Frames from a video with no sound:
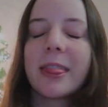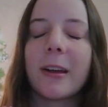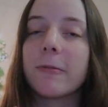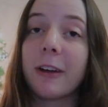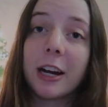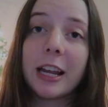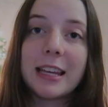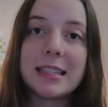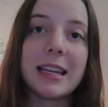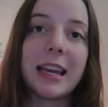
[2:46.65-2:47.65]
they're very
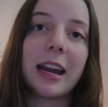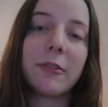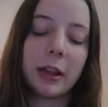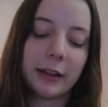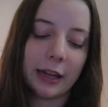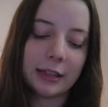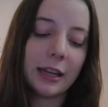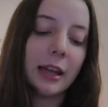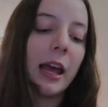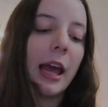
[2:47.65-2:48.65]
easy and I really liked
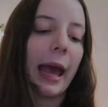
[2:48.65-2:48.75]
it.